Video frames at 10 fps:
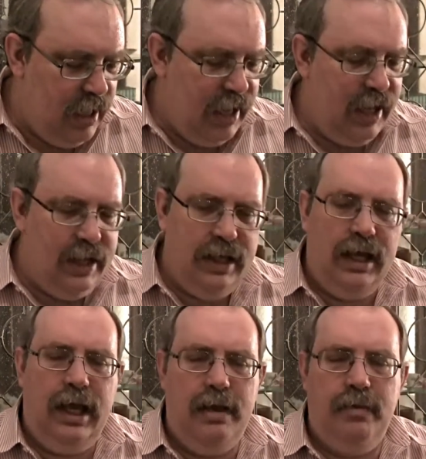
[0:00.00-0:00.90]
And they
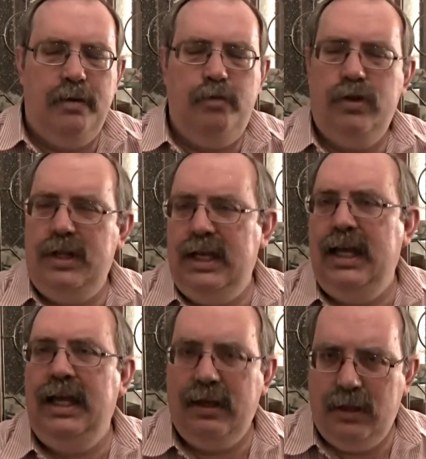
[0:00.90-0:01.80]
came up with the
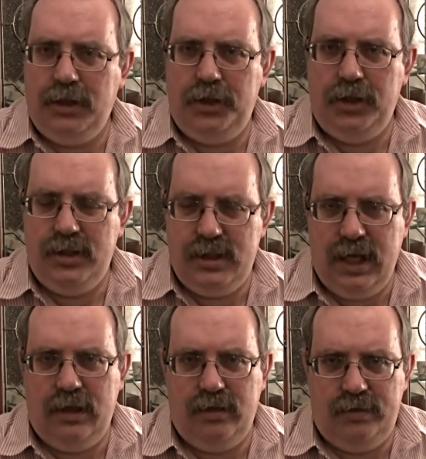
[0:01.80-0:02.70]
English
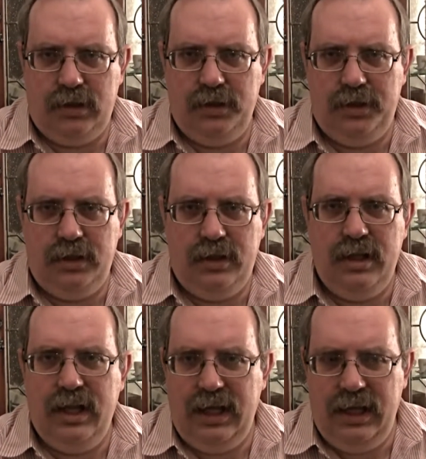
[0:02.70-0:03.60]
Standard Version,
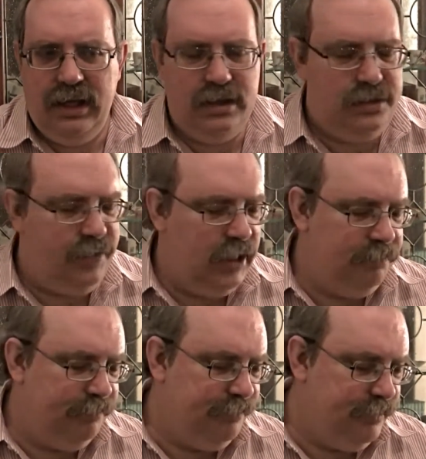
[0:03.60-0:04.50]
the ESV.
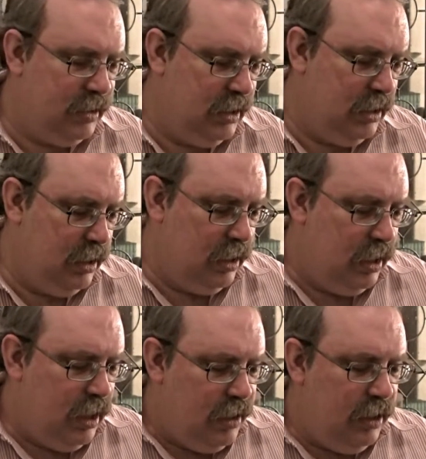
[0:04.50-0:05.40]

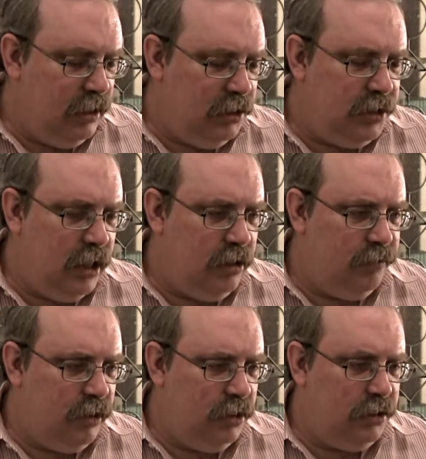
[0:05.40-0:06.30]
The English Standard
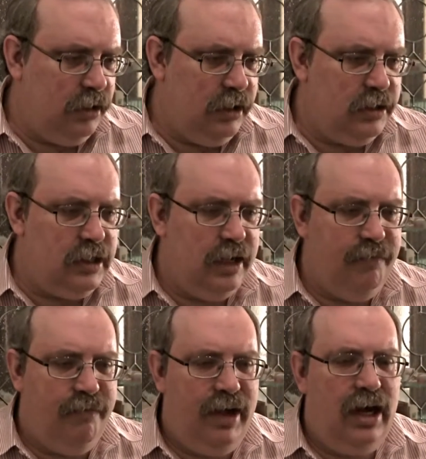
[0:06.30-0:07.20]
Version is a
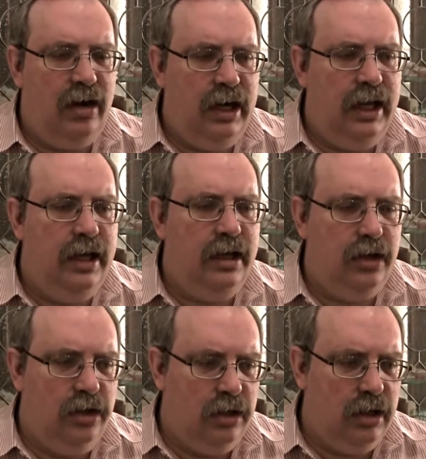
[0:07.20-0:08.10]
very
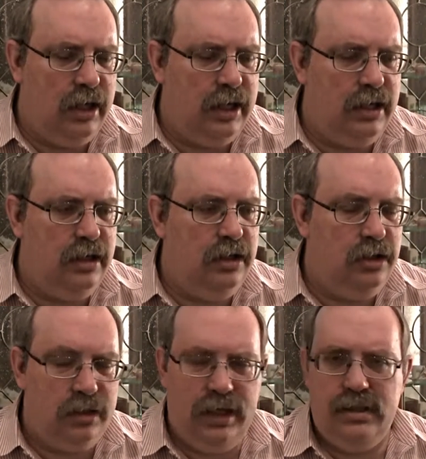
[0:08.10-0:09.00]
good
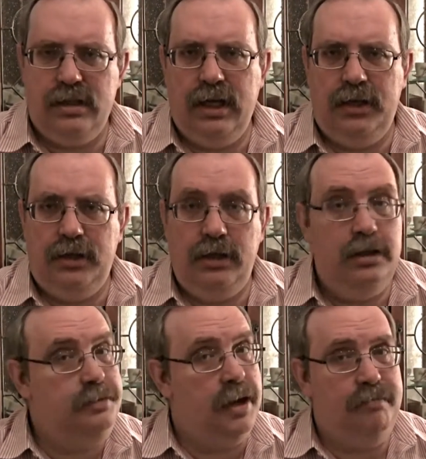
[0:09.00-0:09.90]
translation
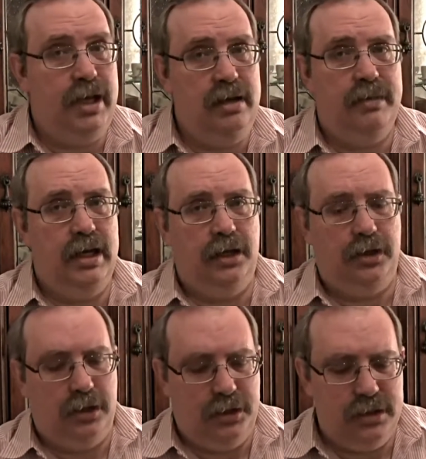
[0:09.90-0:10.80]
used by many, many
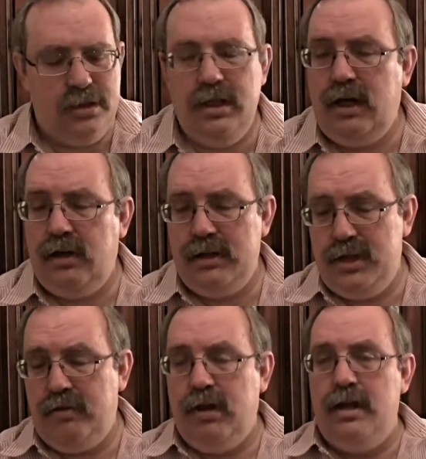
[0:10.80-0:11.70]
churches. There are
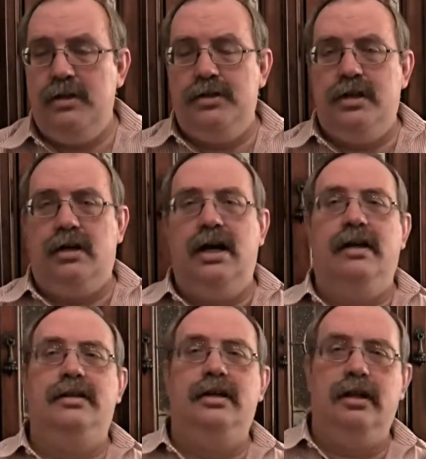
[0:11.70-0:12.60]
several others that are
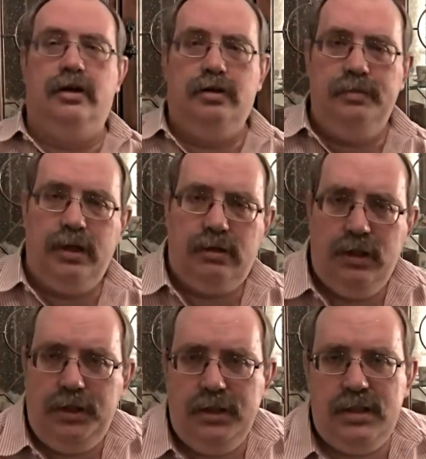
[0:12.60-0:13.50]
out there, the Holman
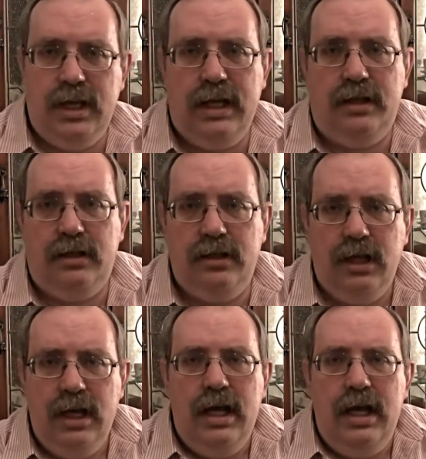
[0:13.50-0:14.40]
Christian Standard,
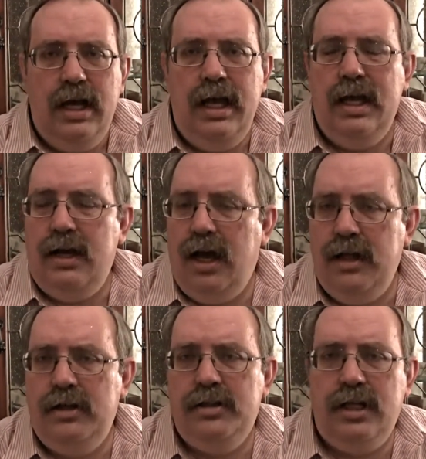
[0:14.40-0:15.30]
and
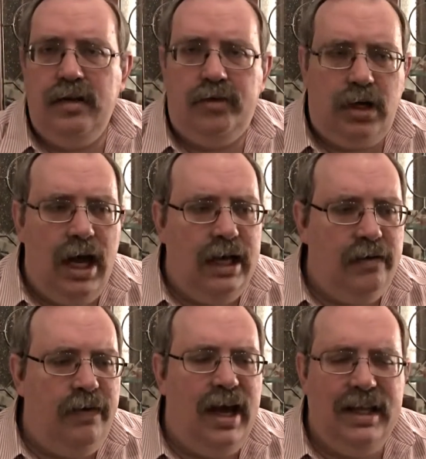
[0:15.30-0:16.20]
others that have tried to
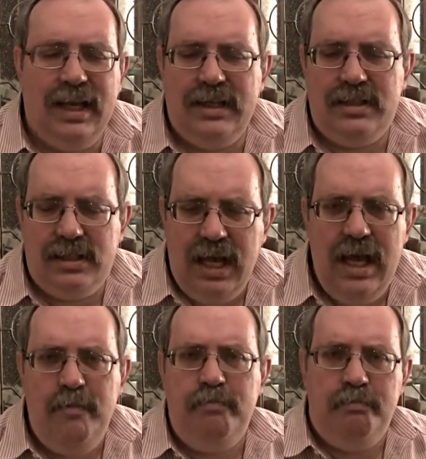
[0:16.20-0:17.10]
find that
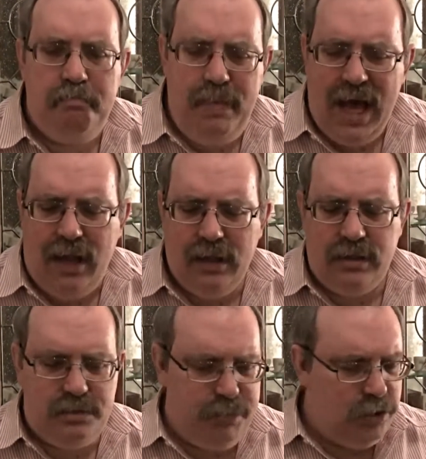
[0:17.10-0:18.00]
same
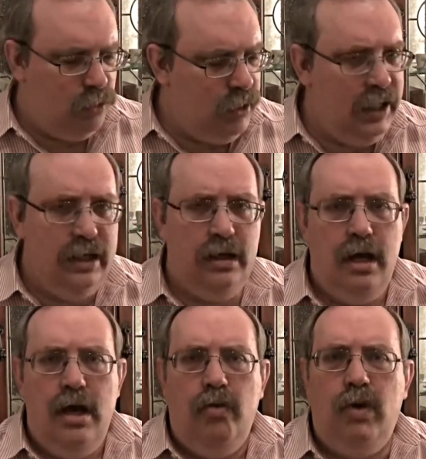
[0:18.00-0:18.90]
balance between
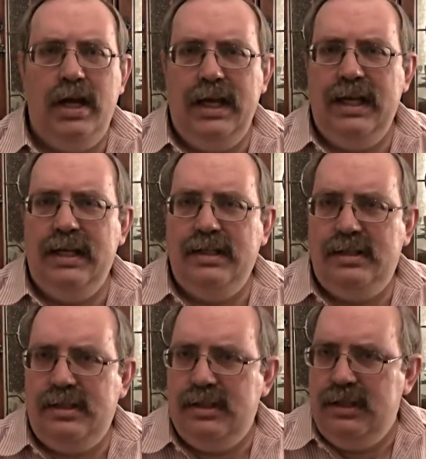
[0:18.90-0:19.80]
what
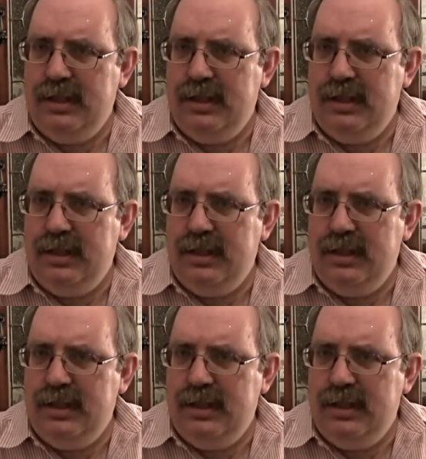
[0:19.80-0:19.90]
is